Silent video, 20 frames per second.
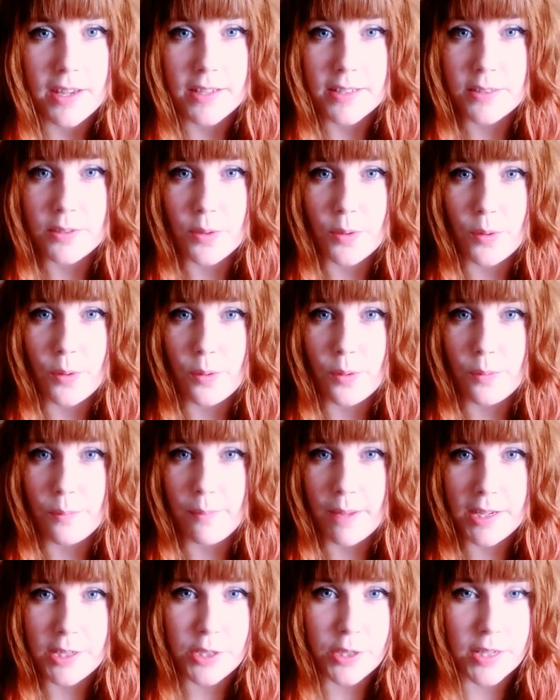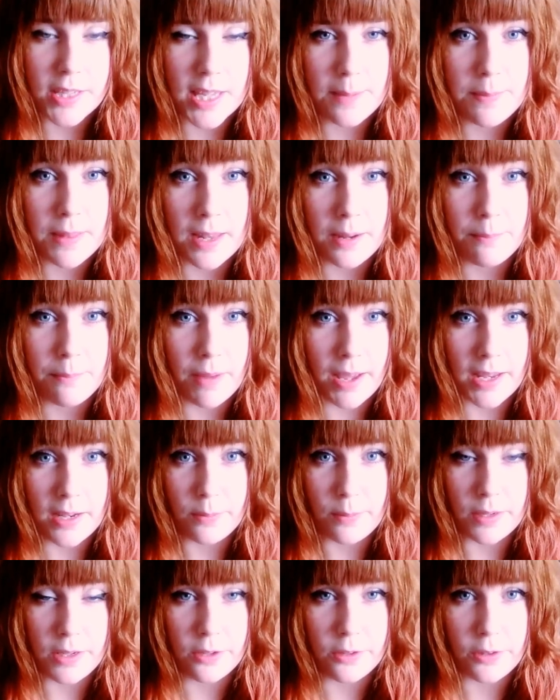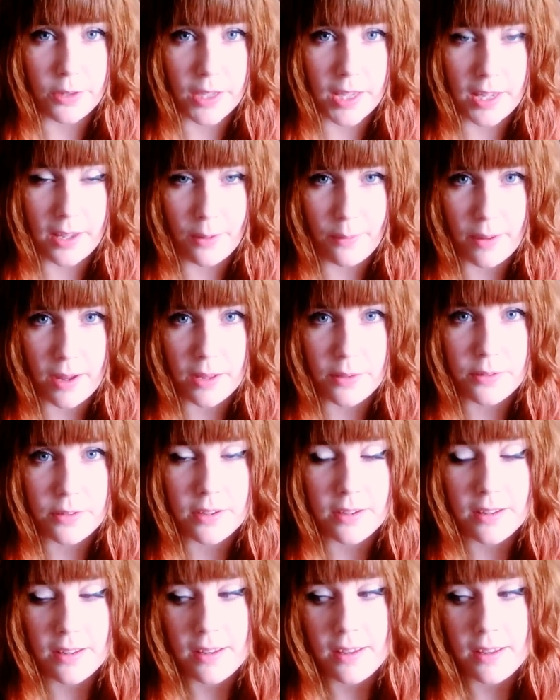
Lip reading: So make sure to keep that in mind when you're looking around.